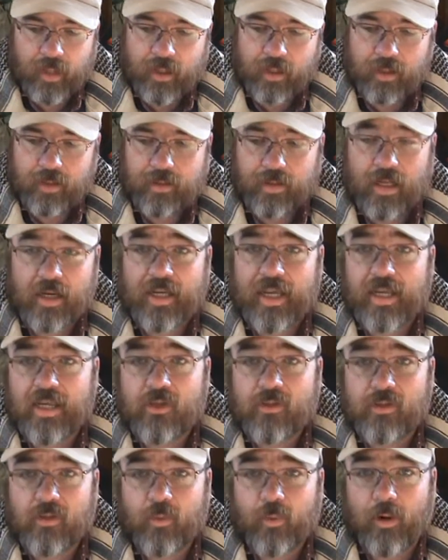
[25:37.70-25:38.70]
it's going to get
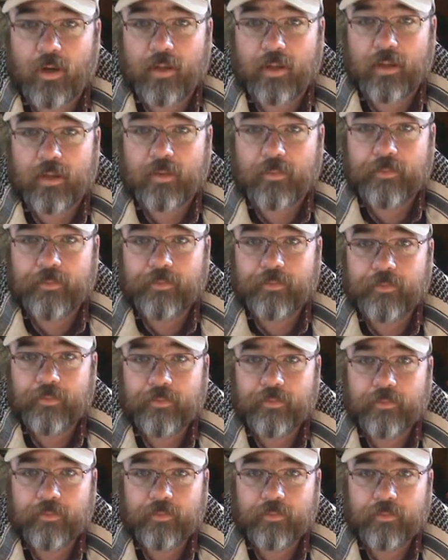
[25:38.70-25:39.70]
used at work.
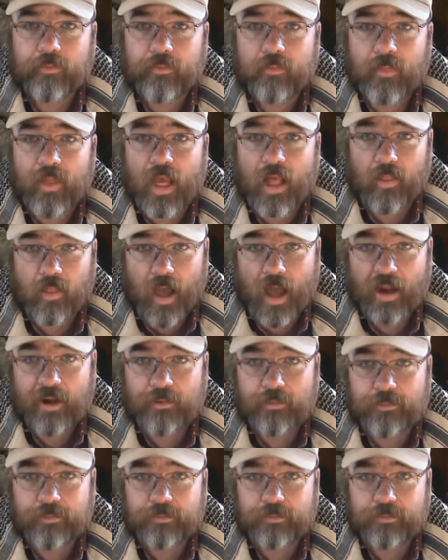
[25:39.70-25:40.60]
A lot.